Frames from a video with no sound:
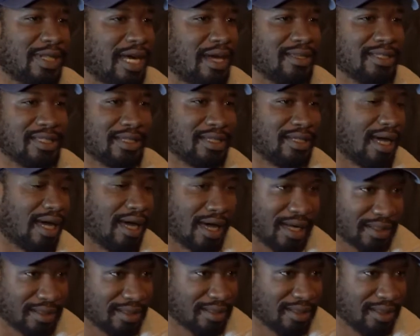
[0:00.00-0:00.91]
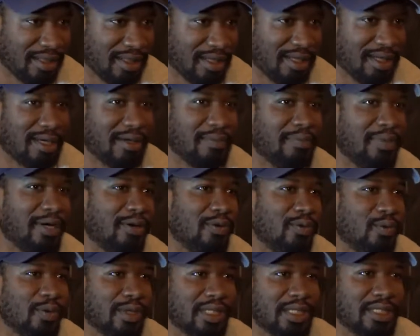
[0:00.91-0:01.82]
2009. Okay.
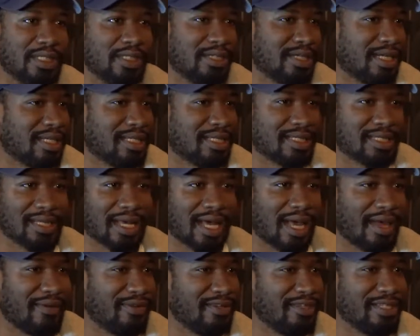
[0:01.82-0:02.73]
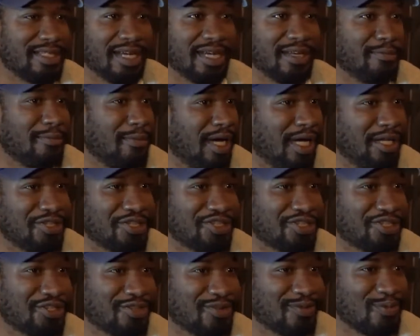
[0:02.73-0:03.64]
But we just haven't done
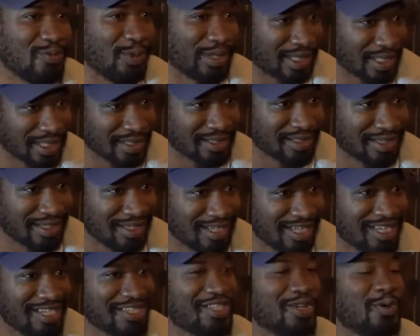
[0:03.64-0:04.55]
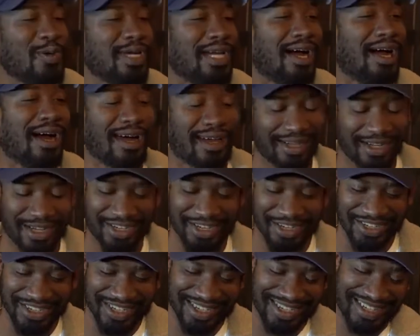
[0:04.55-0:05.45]
much okay. with it. Okay. So we
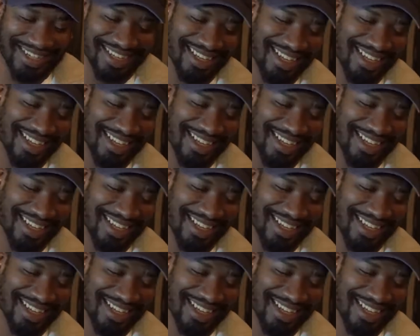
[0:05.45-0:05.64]
hired